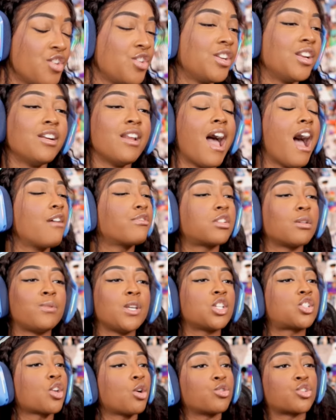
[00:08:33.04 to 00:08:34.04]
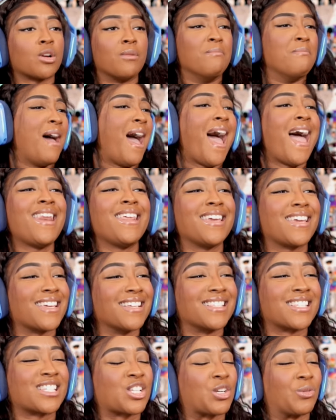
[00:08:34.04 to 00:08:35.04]
You didn't have to be so dramatic
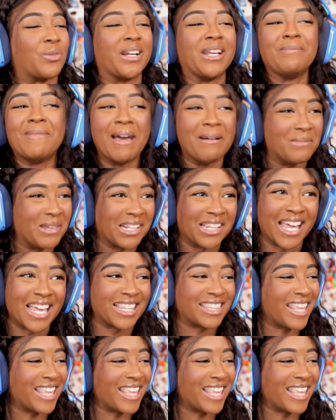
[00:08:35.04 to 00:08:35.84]
and scream at me like